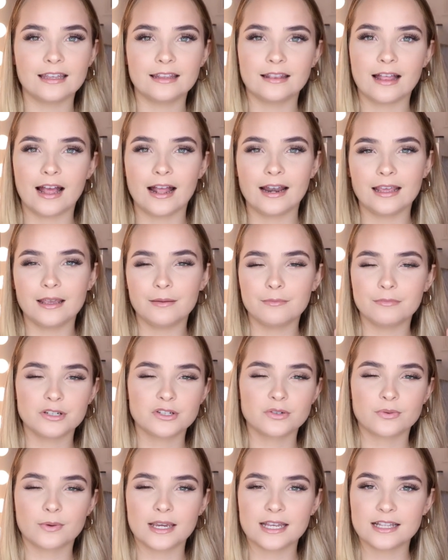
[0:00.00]
in that
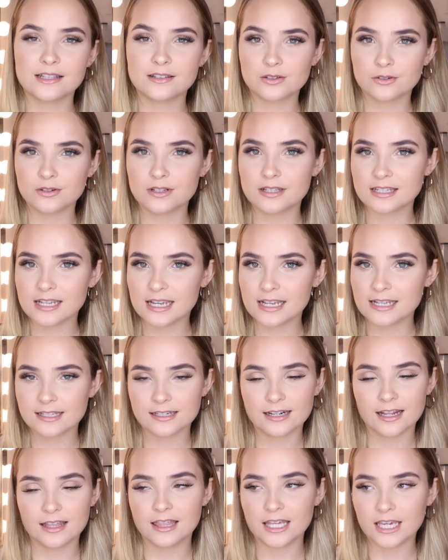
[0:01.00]
in-between sort of
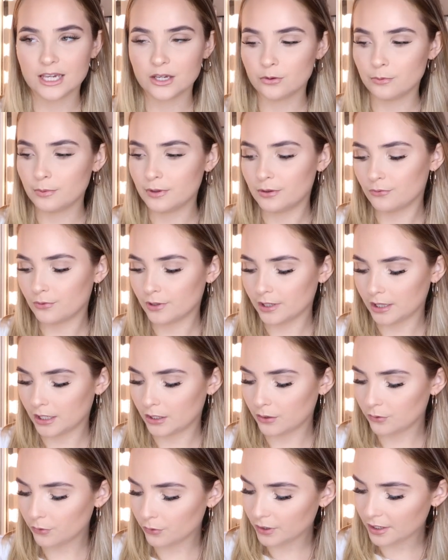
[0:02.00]
season. I think it'll be
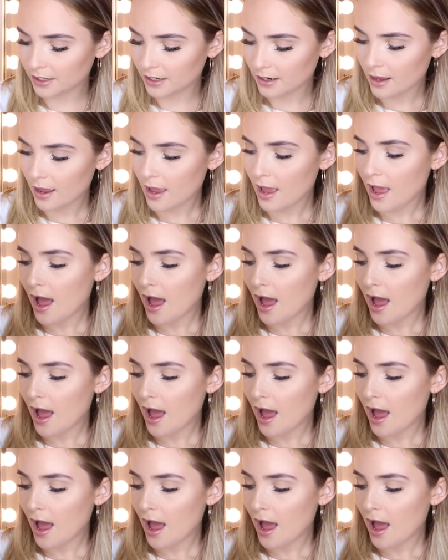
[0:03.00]
really good.